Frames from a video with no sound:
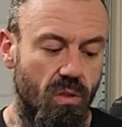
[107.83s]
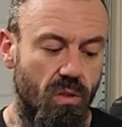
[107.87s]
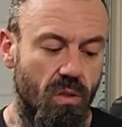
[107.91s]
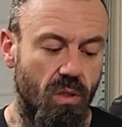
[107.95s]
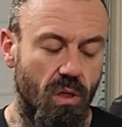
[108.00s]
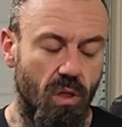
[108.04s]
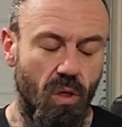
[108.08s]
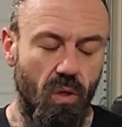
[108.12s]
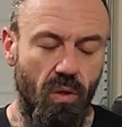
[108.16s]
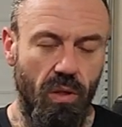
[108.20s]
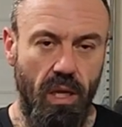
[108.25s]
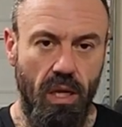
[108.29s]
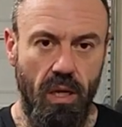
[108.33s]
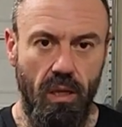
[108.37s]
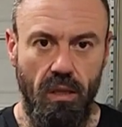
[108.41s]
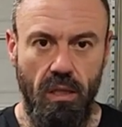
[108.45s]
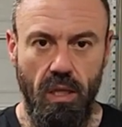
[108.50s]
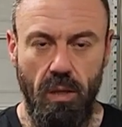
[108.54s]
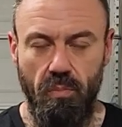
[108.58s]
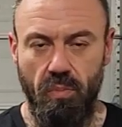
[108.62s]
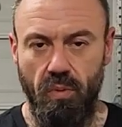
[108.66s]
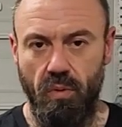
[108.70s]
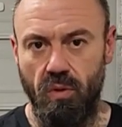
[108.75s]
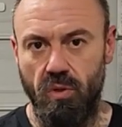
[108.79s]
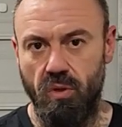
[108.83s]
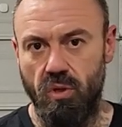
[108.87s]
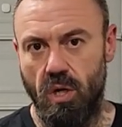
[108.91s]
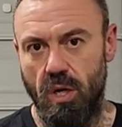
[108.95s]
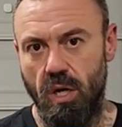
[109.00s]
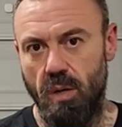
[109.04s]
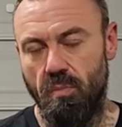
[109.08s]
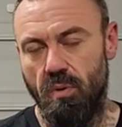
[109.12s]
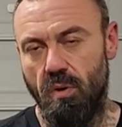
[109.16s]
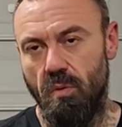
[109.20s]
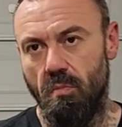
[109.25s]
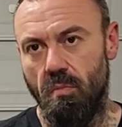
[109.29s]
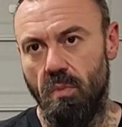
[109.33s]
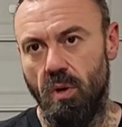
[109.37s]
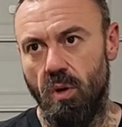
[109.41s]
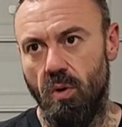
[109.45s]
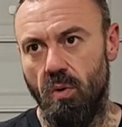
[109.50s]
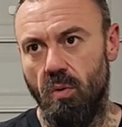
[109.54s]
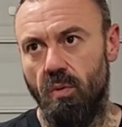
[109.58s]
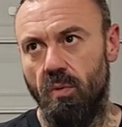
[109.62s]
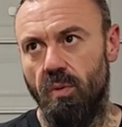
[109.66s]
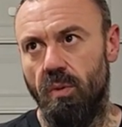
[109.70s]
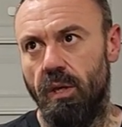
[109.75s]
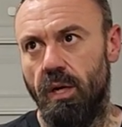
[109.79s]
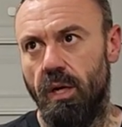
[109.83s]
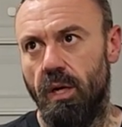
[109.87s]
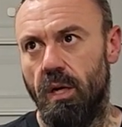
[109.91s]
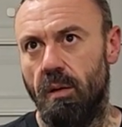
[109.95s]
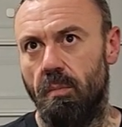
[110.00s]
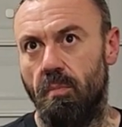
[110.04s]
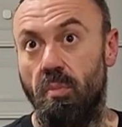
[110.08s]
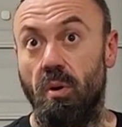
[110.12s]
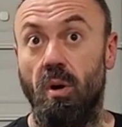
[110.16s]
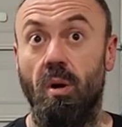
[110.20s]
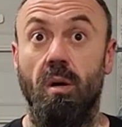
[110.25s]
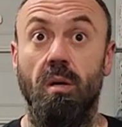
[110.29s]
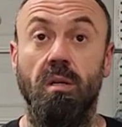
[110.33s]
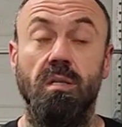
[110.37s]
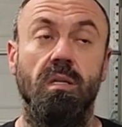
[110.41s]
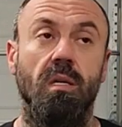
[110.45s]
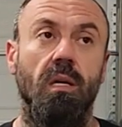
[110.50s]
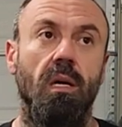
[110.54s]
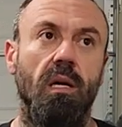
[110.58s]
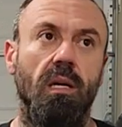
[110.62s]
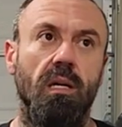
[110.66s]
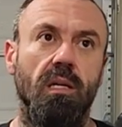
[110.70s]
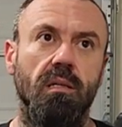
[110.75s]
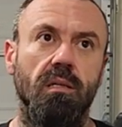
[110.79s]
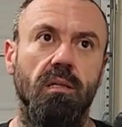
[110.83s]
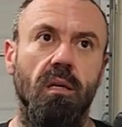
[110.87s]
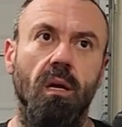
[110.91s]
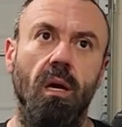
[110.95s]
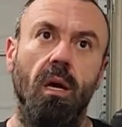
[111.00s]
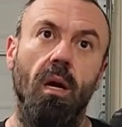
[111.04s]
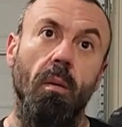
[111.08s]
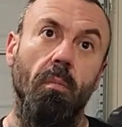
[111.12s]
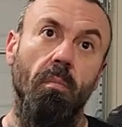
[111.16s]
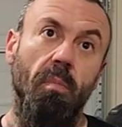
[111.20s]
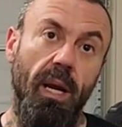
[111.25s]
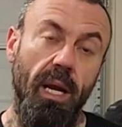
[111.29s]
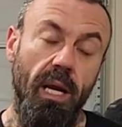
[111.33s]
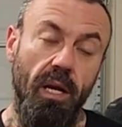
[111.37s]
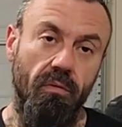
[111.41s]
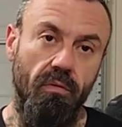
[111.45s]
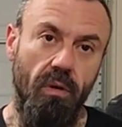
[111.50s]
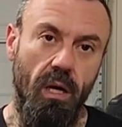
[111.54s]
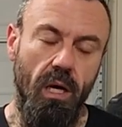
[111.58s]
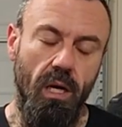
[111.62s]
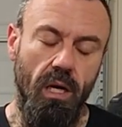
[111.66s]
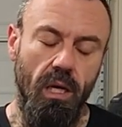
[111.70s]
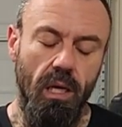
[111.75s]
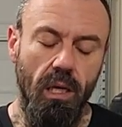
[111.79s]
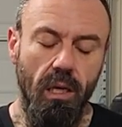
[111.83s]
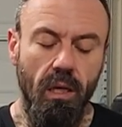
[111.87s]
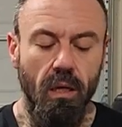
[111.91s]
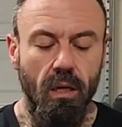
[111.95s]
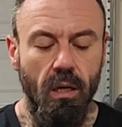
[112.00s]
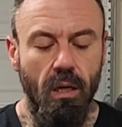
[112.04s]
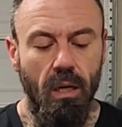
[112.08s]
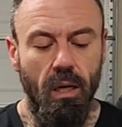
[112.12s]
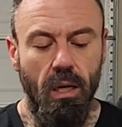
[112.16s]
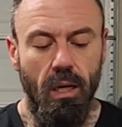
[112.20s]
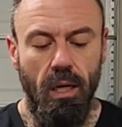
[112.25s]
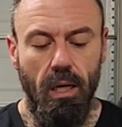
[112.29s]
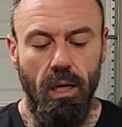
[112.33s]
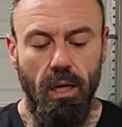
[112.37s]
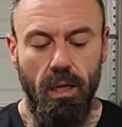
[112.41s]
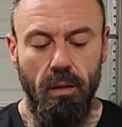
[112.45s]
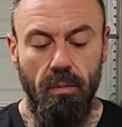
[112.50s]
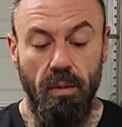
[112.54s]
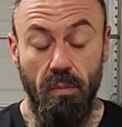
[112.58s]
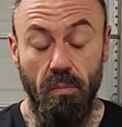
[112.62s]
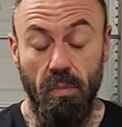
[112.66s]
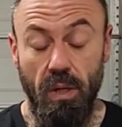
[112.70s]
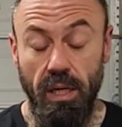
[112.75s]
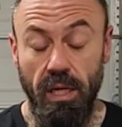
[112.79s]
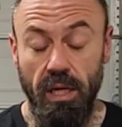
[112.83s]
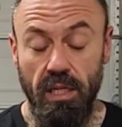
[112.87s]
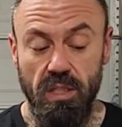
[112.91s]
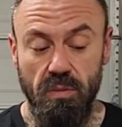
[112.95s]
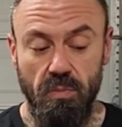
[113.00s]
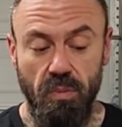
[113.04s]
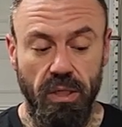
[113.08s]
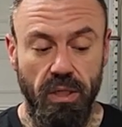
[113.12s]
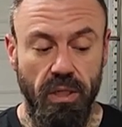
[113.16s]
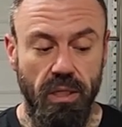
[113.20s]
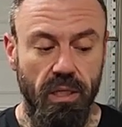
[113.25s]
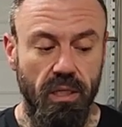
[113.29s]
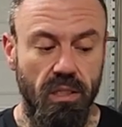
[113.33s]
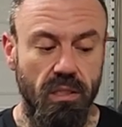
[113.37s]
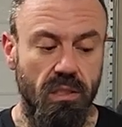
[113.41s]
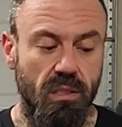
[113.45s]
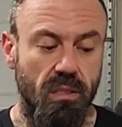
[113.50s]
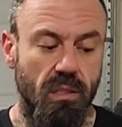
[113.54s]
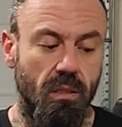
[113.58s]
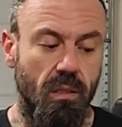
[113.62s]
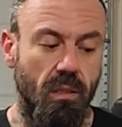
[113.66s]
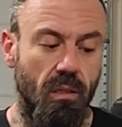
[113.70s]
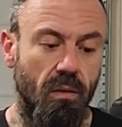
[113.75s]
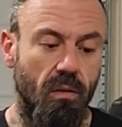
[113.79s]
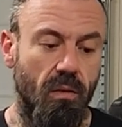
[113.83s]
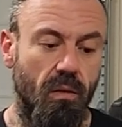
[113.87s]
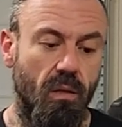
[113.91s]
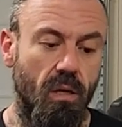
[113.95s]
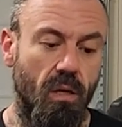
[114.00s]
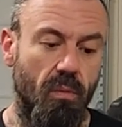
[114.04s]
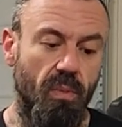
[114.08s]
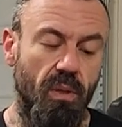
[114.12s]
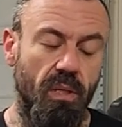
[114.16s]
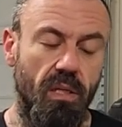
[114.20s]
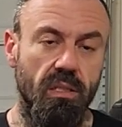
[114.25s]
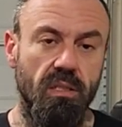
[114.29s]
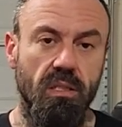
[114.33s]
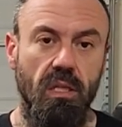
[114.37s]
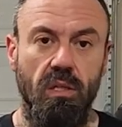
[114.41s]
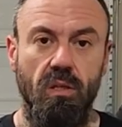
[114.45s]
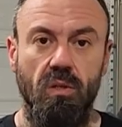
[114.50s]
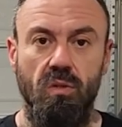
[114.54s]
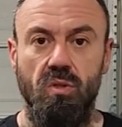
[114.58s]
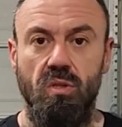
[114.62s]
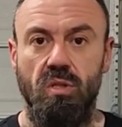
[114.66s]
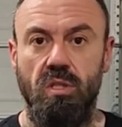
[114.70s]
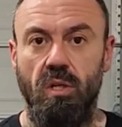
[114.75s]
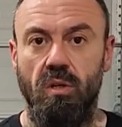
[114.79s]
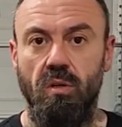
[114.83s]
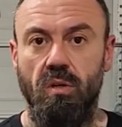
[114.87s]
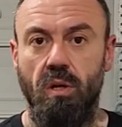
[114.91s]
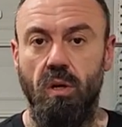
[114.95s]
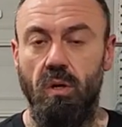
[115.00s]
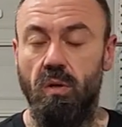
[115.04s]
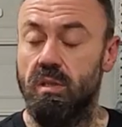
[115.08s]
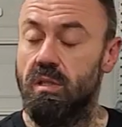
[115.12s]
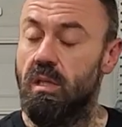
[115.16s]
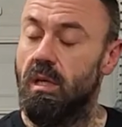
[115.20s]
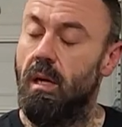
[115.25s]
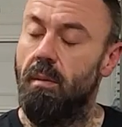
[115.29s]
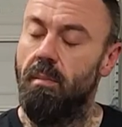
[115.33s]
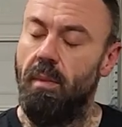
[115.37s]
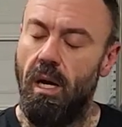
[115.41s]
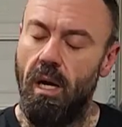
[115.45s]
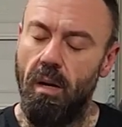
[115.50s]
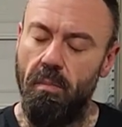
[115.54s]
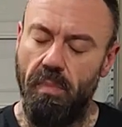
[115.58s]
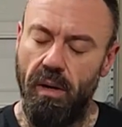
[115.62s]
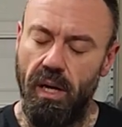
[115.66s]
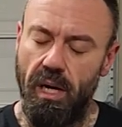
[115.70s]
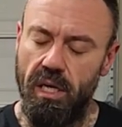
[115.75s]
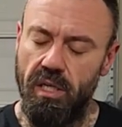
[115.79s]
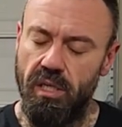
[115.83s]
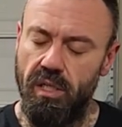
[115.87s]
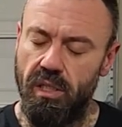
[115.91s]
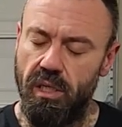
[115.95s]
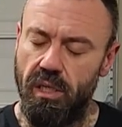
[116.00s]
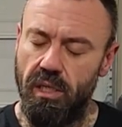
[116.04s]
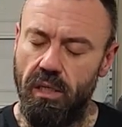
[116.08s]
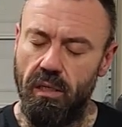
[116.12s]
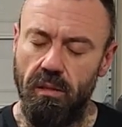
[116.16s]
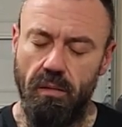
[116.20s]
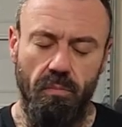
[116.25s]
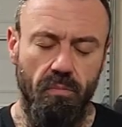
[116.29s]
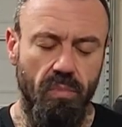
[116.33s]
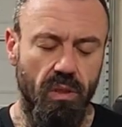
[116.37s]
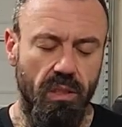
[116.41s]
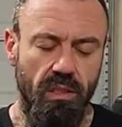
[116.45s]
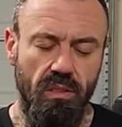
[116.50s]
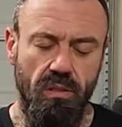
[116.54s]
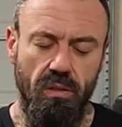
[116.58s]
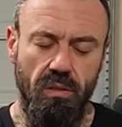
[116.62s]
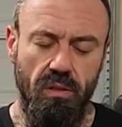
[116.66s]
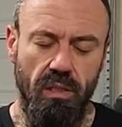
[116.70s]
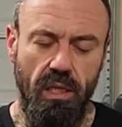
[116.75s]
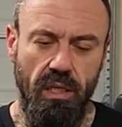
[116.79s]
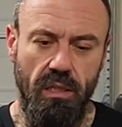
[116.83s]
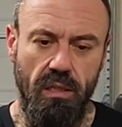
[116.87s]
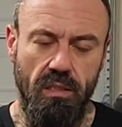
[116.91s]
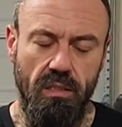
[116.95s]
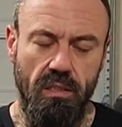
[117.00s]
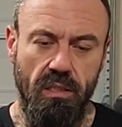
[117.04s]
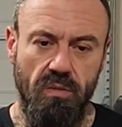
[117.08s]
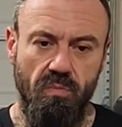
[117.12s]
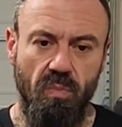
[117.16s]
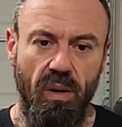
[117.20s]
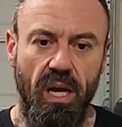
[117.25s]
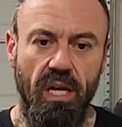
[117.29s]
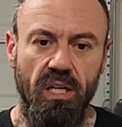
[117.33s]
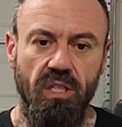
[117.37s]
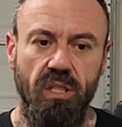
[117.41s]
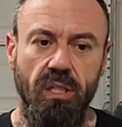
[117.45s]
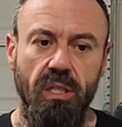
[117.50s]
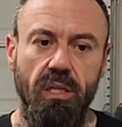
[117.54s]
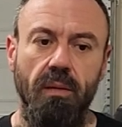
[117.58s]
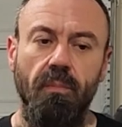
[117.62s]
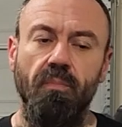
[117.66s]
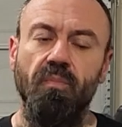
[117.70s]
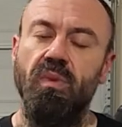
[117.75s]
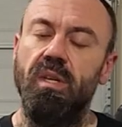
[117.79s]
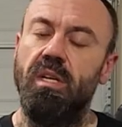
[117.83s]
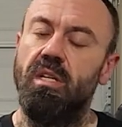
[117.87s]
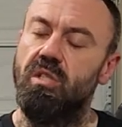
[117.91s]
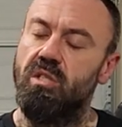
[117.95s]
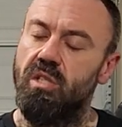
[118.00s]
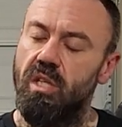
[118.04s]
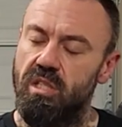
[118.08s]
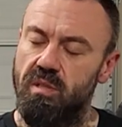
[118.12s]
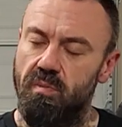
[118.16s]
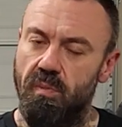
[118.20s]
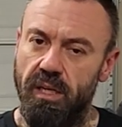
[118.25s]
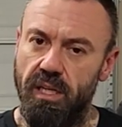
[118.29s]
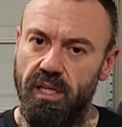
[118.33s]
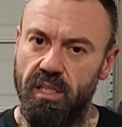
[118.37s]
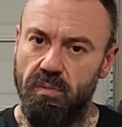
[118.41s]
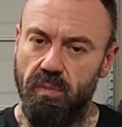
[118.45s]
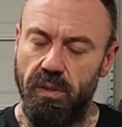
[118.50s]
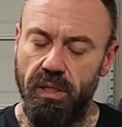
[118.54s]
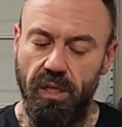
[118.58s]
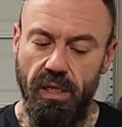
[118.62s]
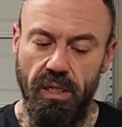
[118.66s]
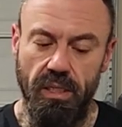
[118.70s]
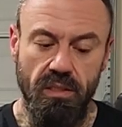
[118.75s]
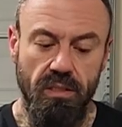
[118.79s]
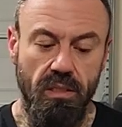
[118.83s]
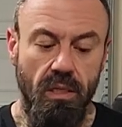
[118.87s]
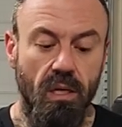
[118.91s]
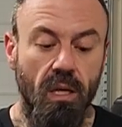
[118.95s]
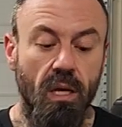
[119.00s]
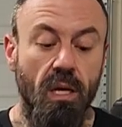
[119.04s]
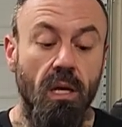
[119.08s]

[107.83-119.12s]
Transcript: You know, they, they try and promote their parts as paint ready. Uh, in my experience, companies that use gel coats, and I'm not bashing, please don't take this as bashing, just my experience.